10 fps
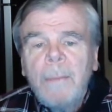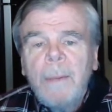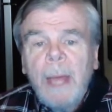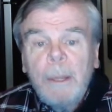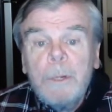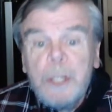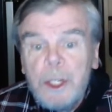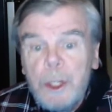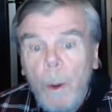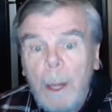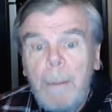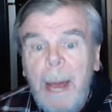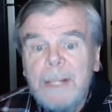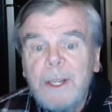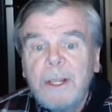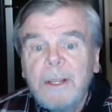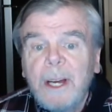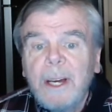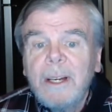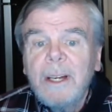And there was a sewing basket
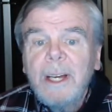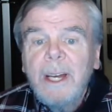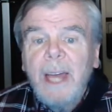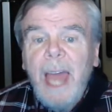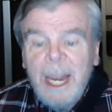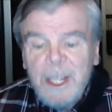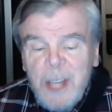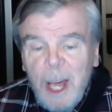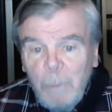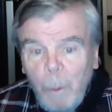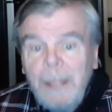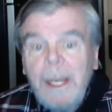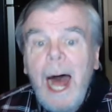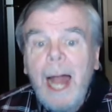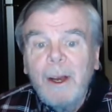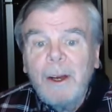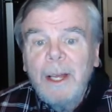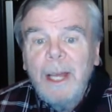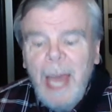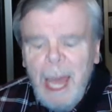there, and it said $1.
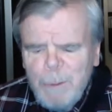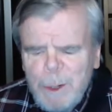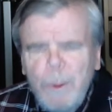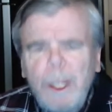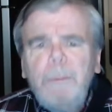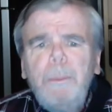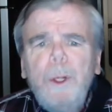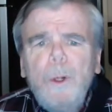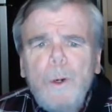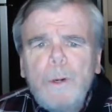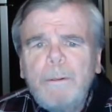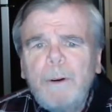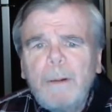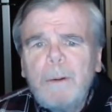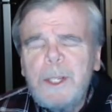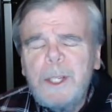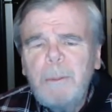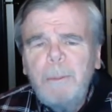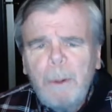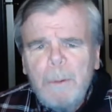And it was really beautiful. It was
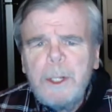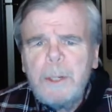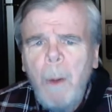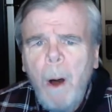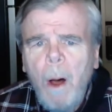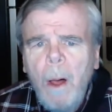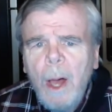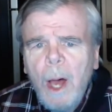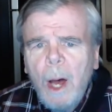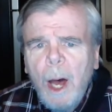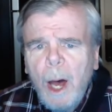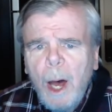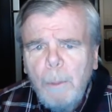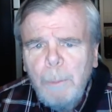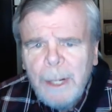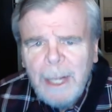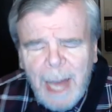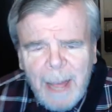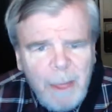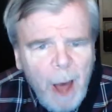simple, it was small, but
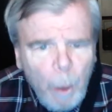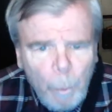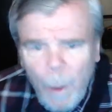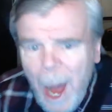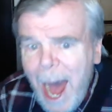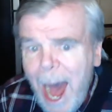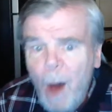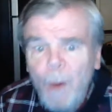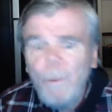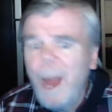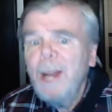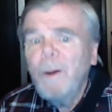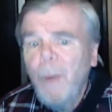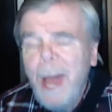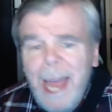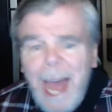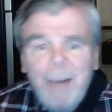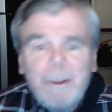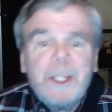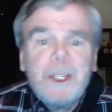I thought, wow, right away, I
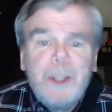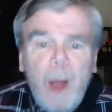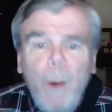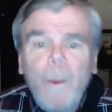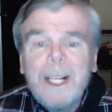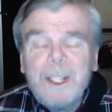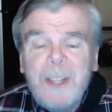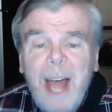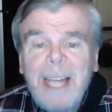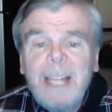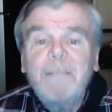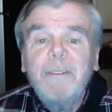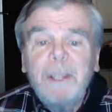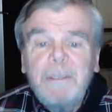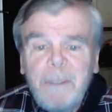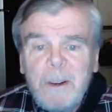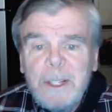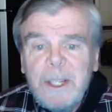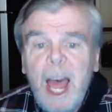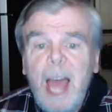was so excited for the
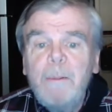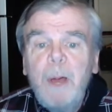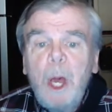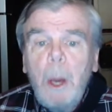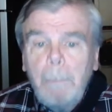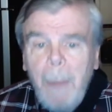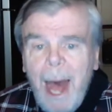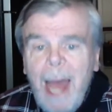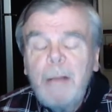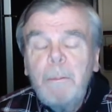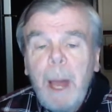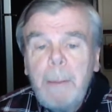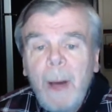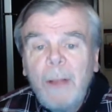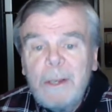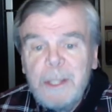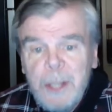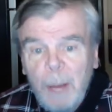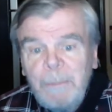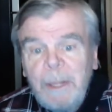first time buying my mother
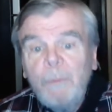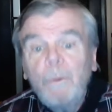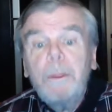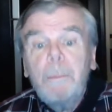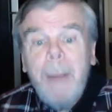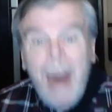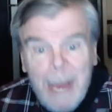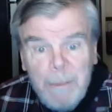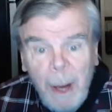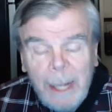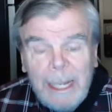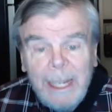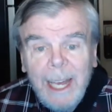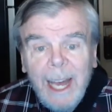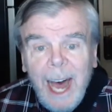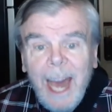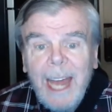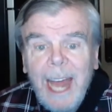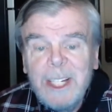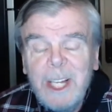something with my money. I had
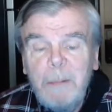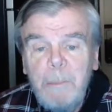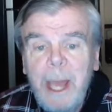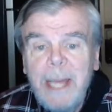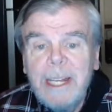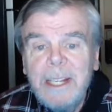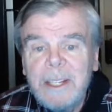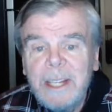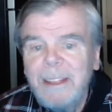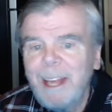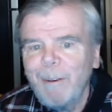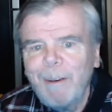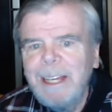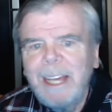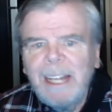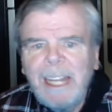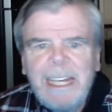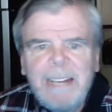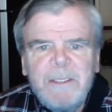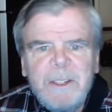actually made it, I think, raking
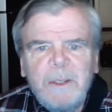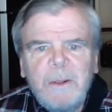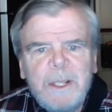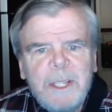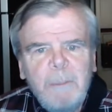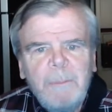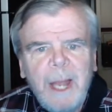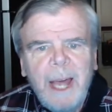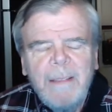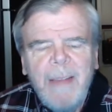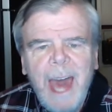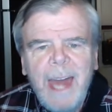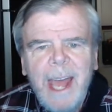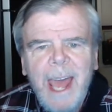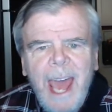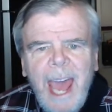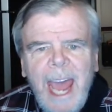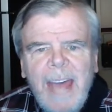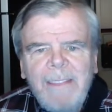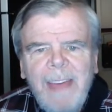leaves or doing something like that.
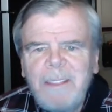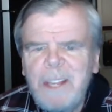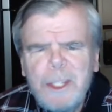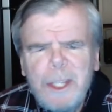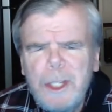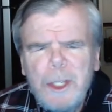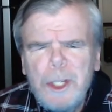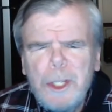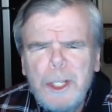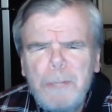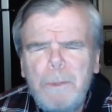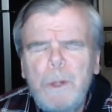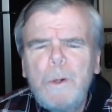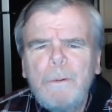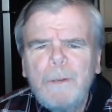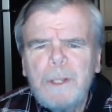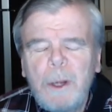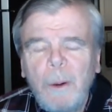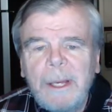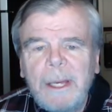And that this beautiful
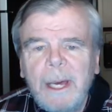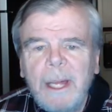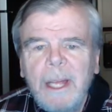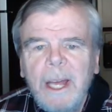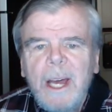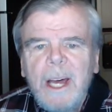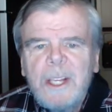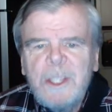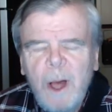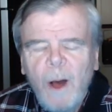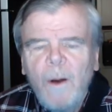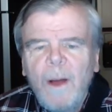sewing kit. So